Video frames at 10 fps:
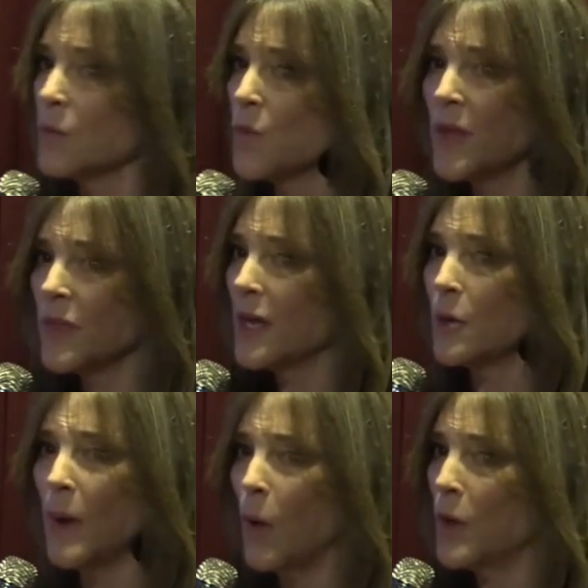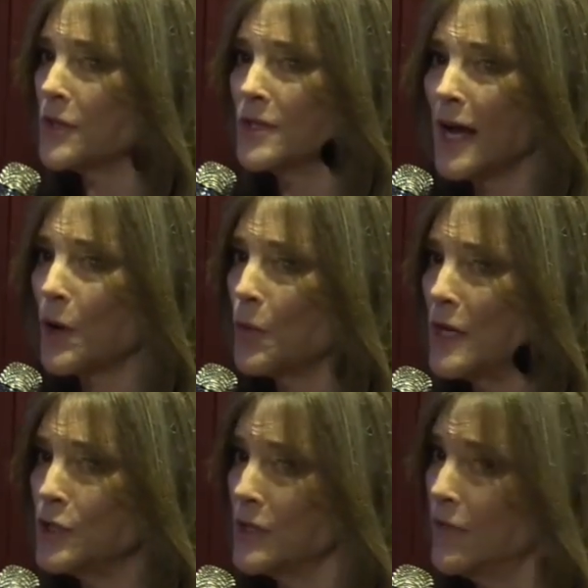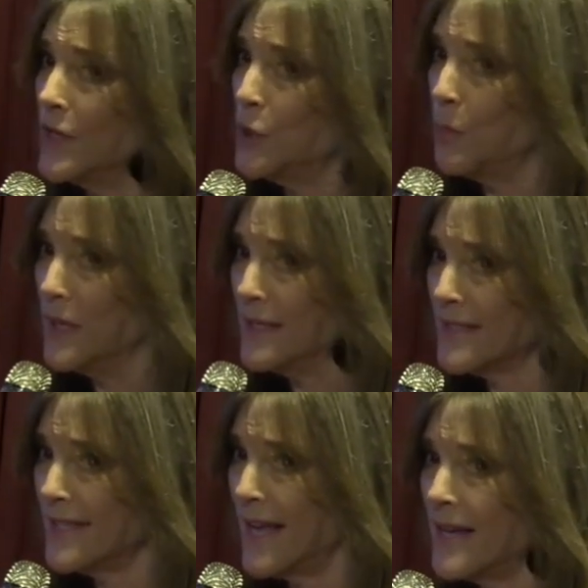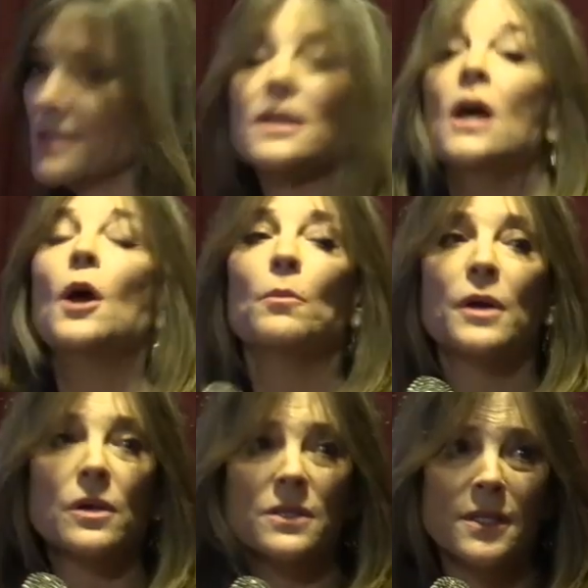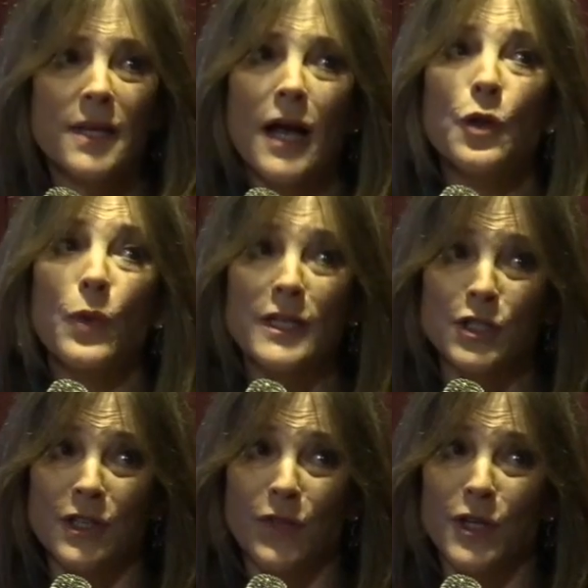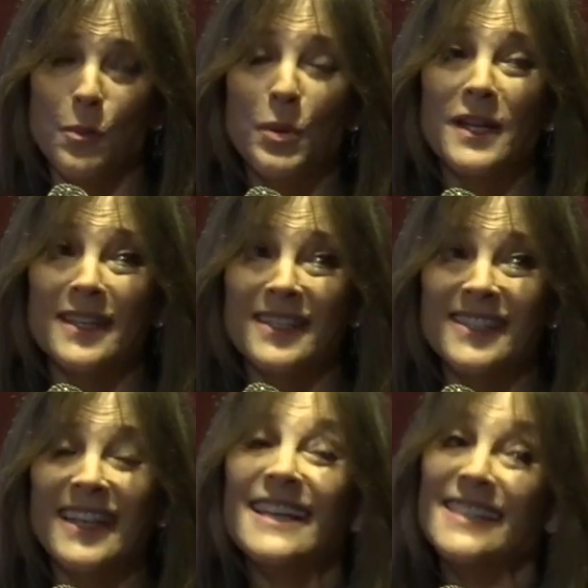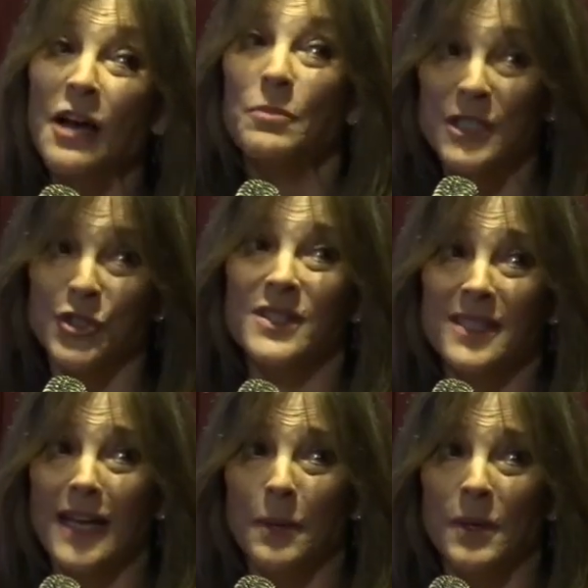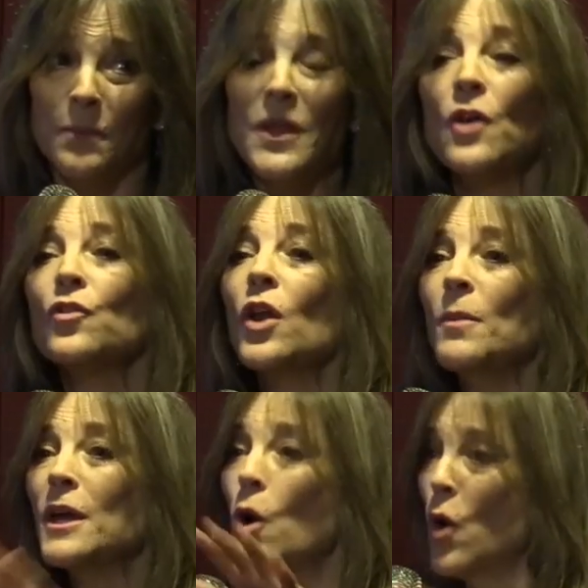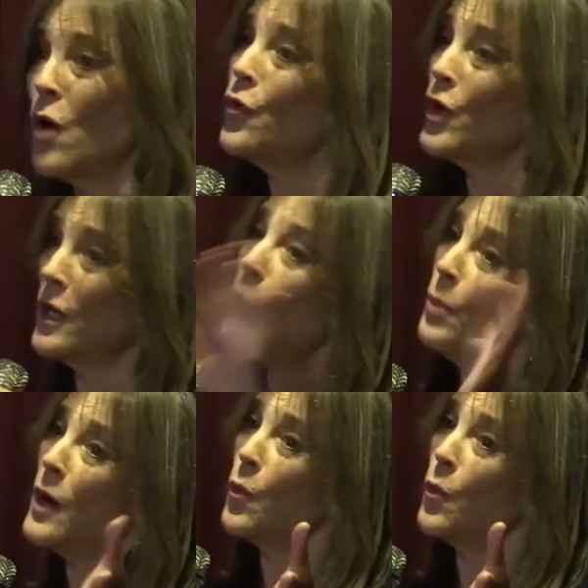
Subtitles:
and rethink about what the Declaration of Independence says, because the Declaration of Independence is our mission statement. So let me go over it a little bit